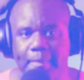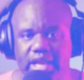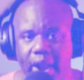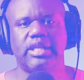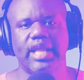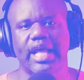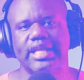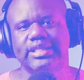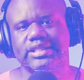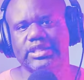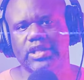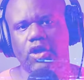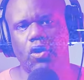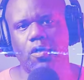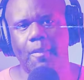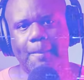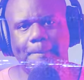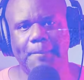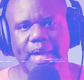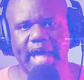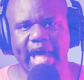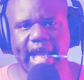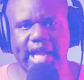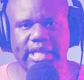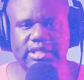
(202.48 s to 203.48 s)
Let's go
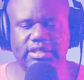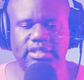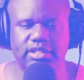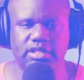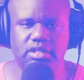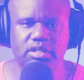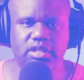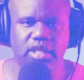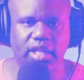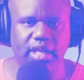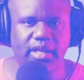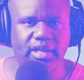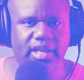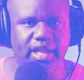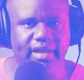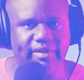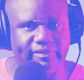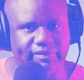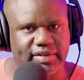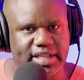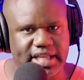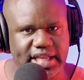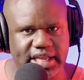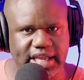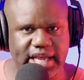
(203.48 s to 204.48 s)
back to the
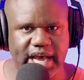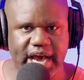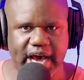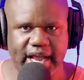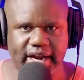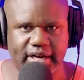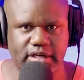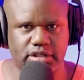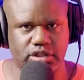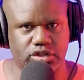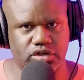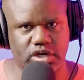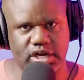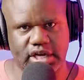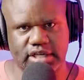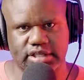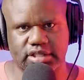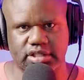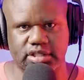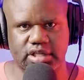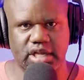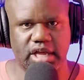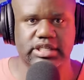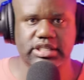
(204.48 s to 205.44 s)
lovely Kata Truss.